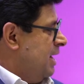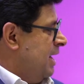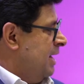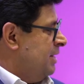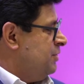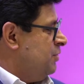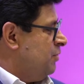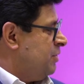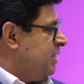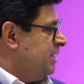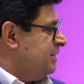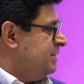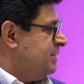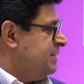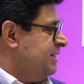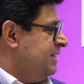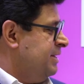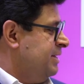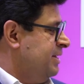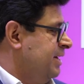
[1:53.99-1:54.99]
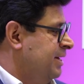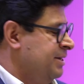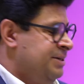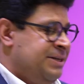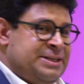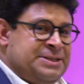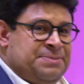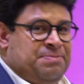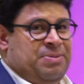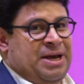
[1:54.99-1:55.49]
And you can see here a
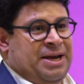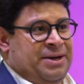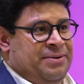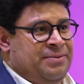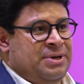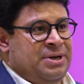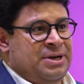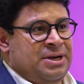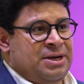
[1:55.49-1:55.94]
display.